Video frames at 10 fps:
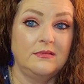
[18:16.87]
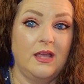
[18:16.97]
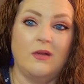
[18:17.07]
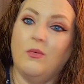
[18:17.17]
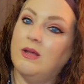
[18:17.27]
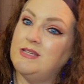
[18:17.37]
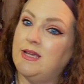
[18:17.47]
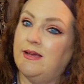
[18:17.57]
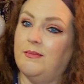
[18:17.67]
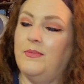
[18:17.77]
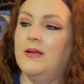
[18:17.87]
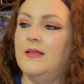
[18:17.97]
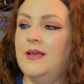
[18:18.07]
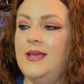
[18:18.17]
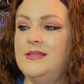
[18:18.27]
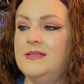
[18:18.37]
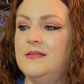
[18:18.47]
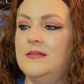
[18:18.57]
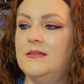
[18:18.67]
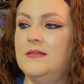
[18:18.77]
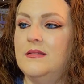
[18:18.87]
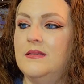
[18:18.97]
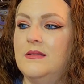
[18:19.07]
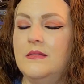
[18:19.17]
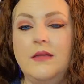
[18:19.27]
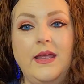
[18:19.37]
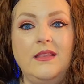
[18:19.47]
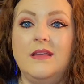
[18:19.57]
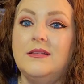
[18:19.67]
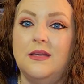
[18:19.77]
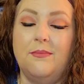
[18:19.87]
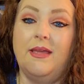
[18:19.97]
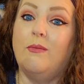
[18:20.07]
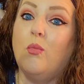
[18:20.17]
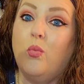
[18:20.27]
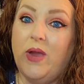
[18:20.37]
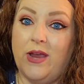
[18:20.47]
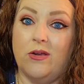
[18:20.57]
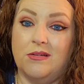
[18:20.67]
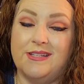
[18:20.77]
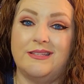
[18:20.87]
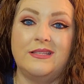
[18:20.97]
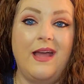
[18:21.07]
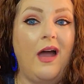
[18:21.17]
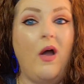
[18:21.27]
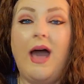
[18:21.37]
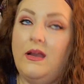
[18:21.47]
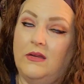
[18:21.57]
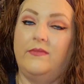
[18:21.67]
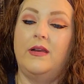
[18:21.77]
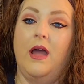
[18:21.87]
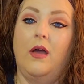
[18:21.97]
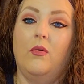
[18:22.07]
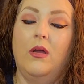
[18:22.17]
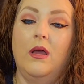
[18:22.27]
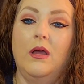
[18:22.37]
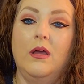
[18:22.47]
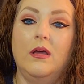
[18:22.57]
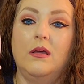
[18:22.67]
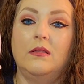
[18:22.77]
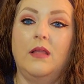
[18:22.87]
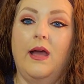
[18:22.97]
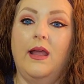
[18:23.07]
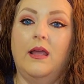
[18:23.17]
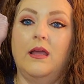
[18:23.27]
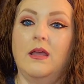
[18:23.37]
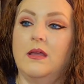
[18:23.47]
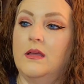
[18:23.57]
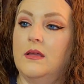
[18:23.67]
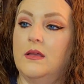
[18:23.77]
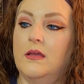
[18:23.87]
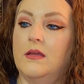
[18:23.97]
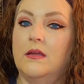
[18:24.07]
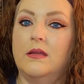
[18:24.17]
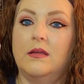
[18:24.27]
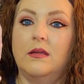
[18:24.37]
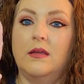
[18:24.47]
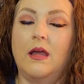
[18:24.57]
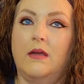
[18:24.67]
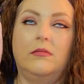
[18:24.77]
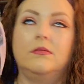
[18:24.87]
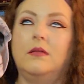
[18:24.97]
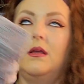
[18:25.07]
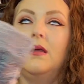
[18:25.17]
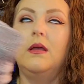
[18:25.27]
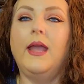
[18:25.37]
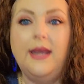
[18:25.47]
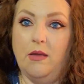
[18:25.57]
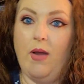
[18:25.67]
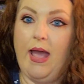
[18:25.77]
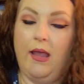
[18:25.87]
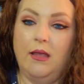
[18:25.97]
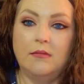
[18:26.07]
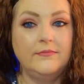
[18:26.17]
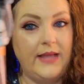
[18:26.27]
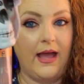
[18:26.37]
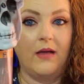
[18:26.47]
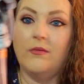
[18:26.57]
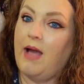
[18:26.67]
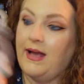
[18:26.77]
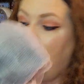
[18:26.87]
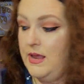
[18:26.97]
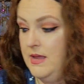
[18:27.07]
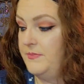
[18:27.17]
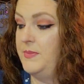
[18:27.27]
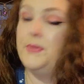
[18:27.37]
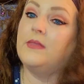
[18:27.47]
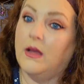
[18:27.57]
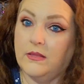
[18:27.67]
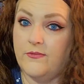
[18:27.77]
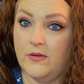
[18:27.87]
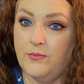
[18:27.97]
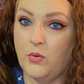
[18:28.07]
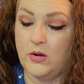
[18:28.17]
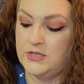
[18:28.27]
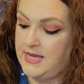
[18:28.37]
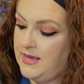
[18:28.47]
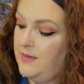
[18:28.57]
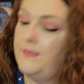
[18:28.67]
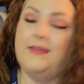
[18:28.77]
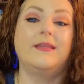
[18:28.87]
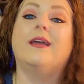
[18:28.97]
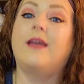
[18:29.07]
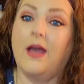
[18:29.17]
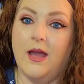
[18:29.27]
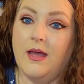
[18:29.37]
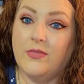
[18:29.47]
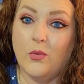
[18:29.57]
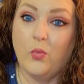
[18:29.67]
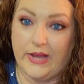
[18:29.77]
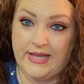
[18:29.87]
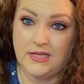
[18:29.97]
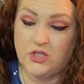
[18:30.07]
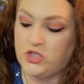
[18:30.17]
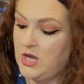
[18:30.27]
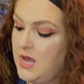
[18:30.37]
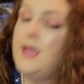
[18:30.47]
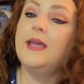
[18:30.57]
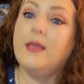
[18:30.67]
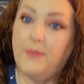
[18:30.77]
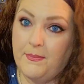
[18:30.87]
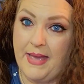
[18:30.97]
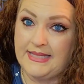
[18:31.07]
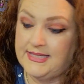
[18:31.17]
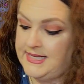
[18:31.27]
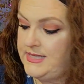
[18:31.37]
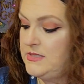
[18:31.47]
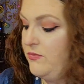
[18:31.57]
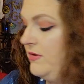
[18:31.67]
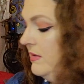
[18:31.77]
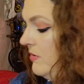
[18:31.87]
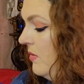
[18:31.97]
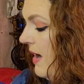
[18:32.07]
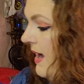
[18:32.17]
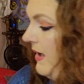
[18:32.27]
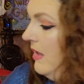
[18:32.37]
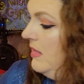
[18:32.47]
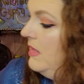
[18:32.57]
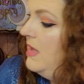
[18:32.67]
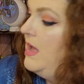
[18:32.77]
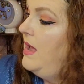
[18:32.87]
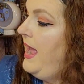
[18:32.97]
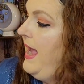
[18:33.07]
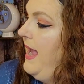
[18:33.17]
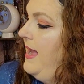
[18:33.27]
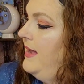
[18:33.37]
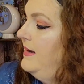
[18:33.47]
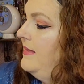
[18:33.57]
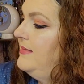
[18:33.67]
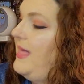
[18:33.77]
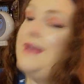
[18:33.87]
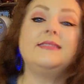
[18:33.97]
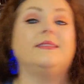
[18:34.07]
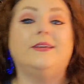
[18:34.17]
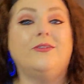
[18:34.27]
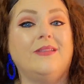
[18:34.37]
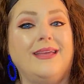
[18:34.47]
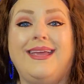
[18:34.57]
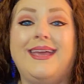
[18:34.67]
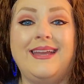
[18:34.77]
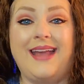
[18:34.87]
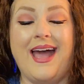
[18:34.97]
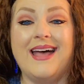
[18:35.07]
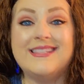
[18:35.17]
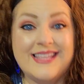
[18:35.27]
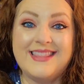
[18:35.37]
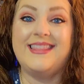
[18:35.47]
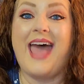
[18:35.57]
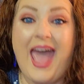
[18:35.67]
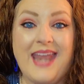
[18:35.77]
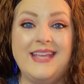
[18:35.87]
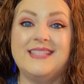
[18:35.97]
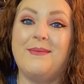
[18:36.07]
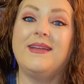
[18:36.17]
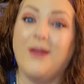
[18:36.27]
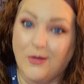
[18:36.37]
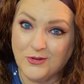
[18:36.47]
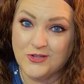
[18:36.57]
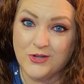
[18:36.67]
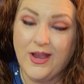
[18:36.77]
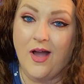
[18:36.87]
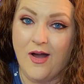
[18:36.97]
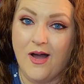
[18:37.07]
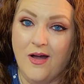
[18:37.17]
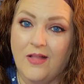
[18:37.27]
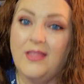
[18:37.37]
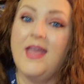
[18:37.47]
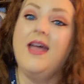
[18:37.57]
Gotta watch him. Like, he's, he looked at me weird just now. I don't even know. Like, uh, anyway, yeah, I got him to put on the front porch. Him and the, uh, the witch can be besties for a little while. And that is literally it, guys. That is my Dollar Tree haul.